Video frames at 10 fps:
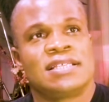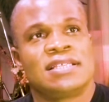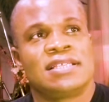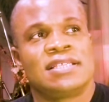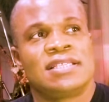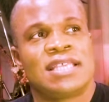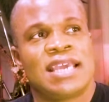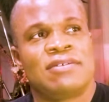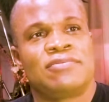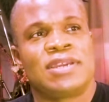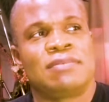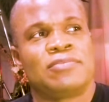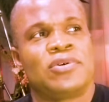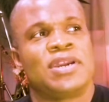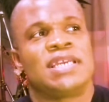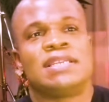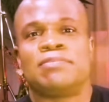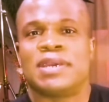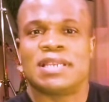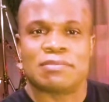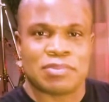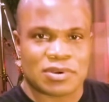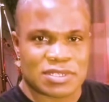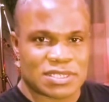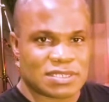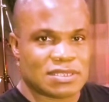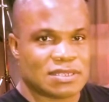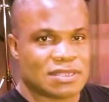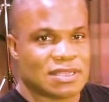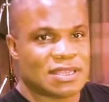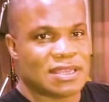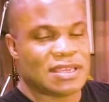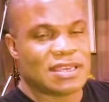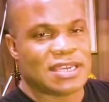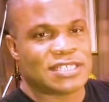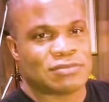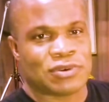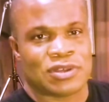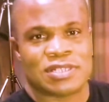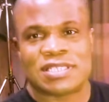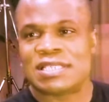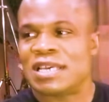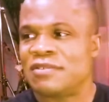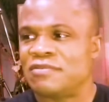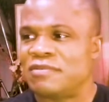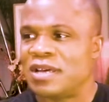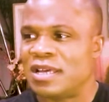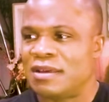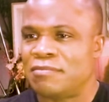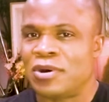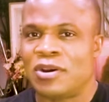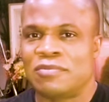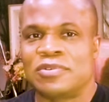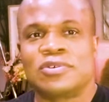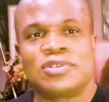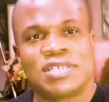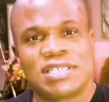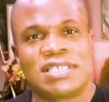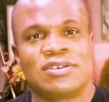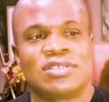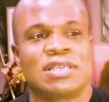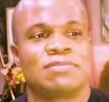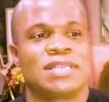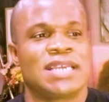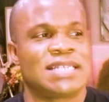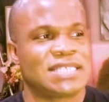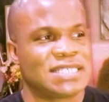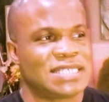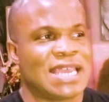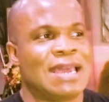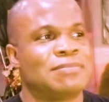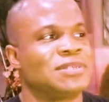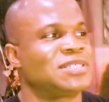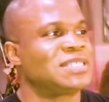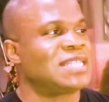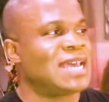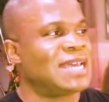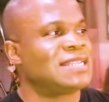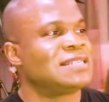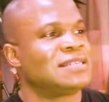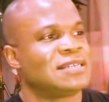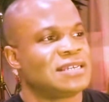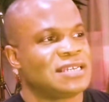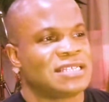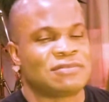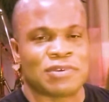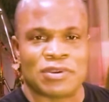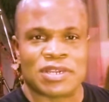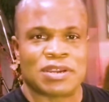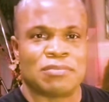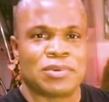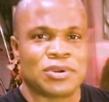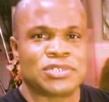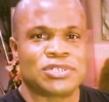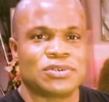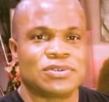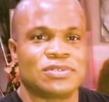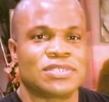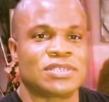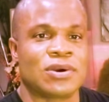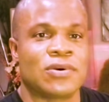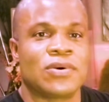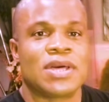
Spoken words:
they read more independent books as well, instead of Marvel or DC or something that's established that is very commercial. So